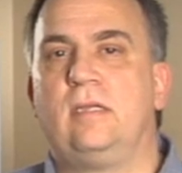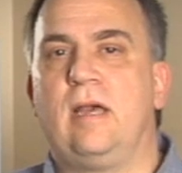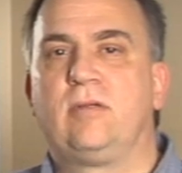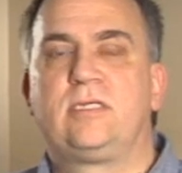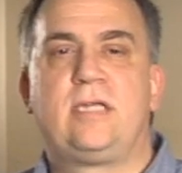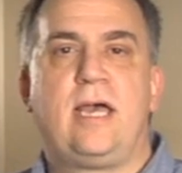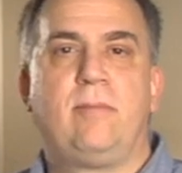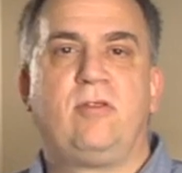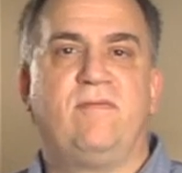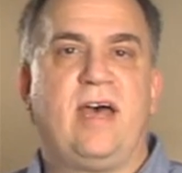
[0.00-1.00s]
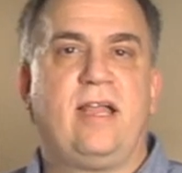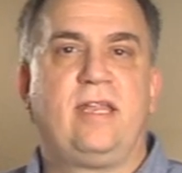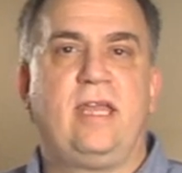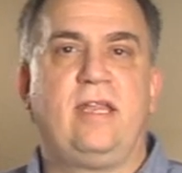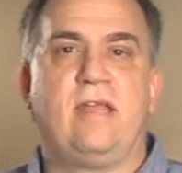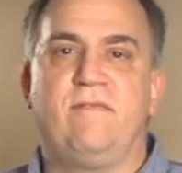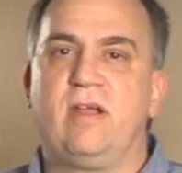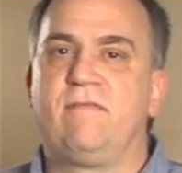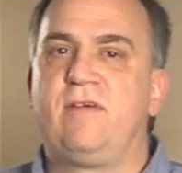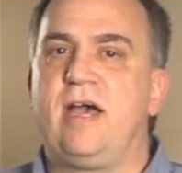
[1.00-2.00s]
Now it's time to validate and
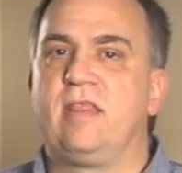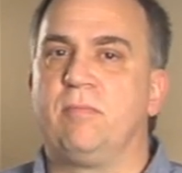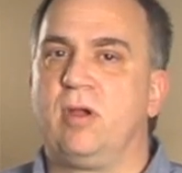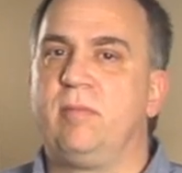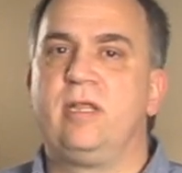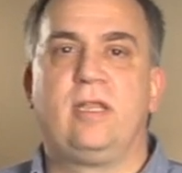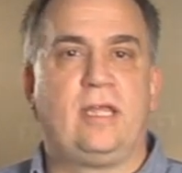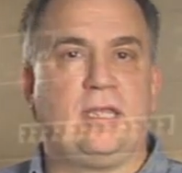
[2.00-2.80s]
verify the permanent